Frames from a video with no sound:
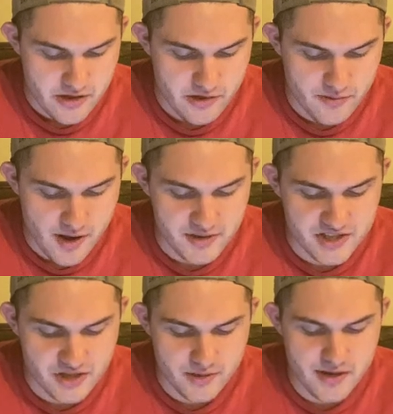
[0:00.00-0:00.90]
Throughout
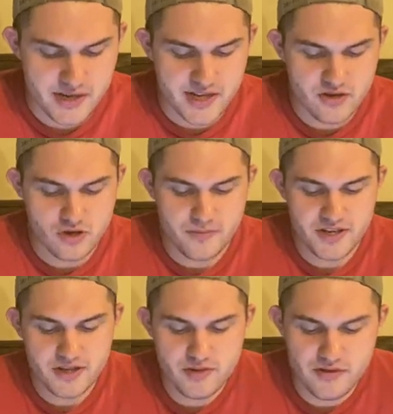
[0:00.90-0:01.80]
his career, he
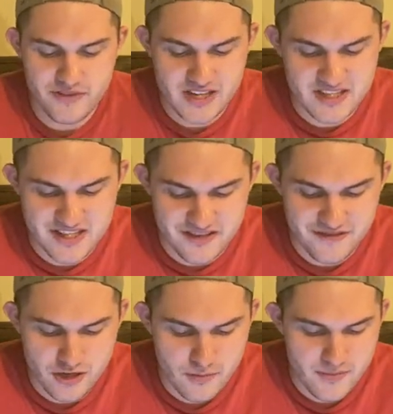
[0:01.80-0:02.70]
contributed to advances in
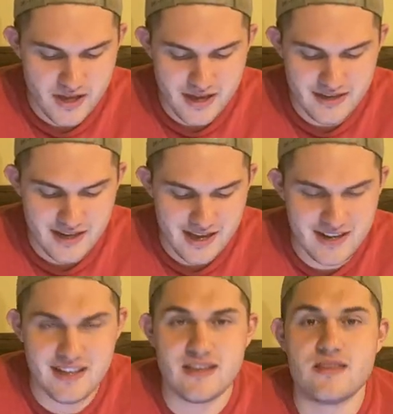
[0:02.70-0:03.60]
film and
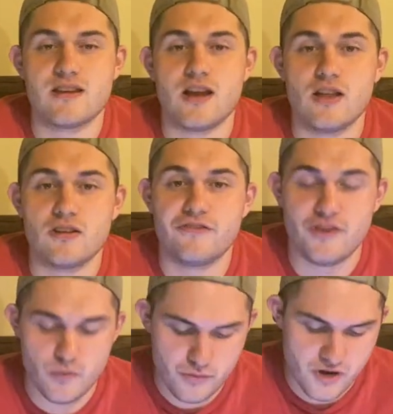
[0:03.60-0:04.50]
editing the color
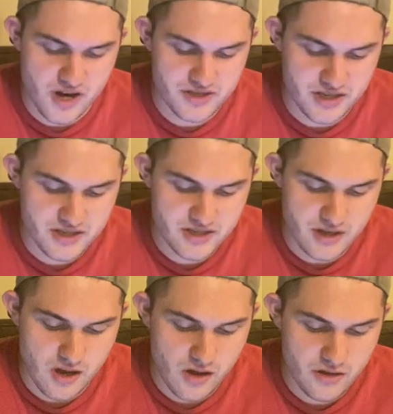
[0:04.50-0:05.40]
film process.
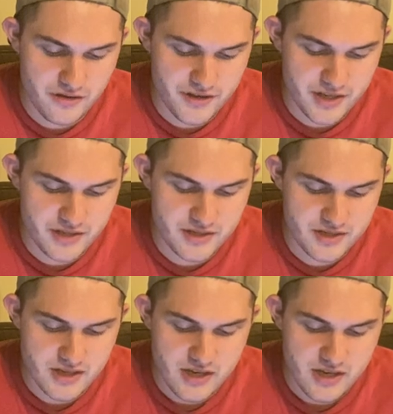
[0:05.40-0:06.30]
All things
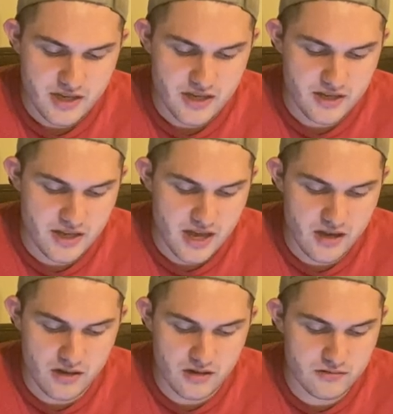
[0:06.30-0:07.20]

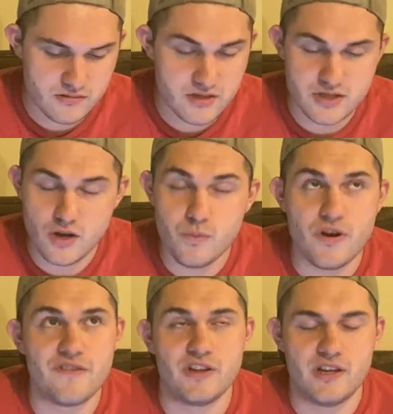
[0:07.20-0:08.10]
that are so
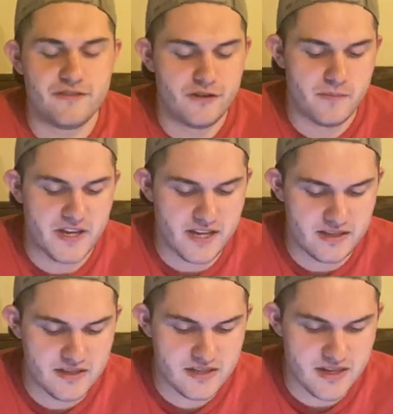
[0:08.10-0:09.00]
prevalent in filmmaking
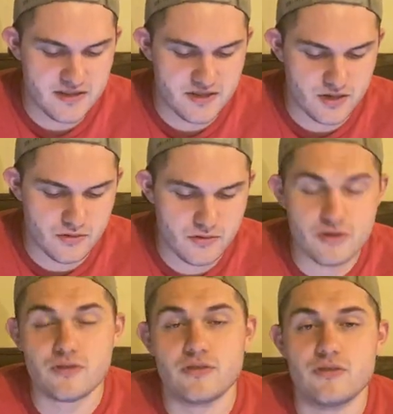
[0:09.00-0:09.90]
these days, so
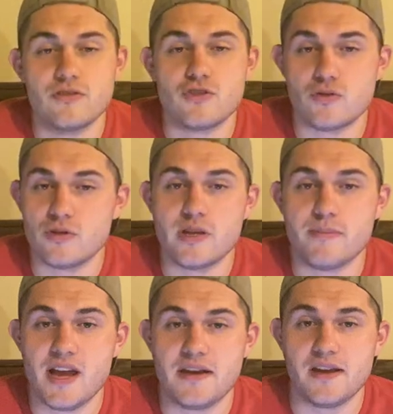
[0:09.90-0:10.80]
truly a
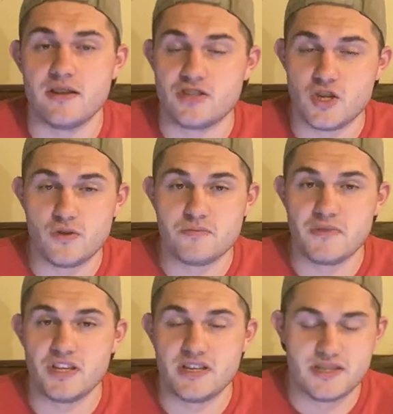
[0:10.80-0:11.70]
pioneer. And so was
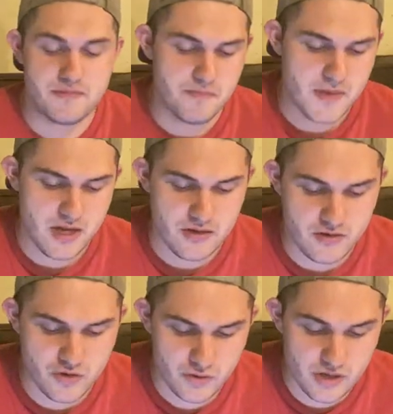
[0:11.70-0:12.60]
Millie's.
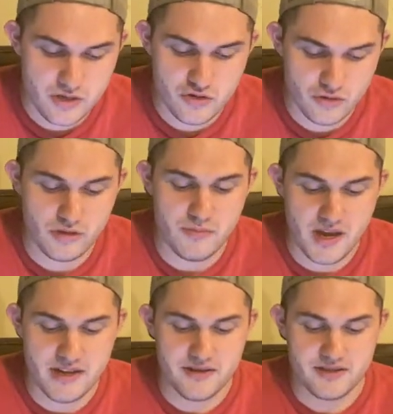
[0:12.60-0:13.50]
Truly, truly
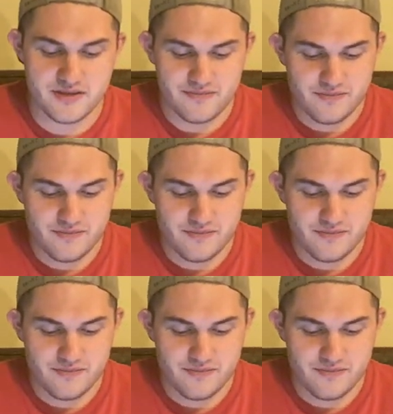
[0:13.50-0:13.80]
pioneers.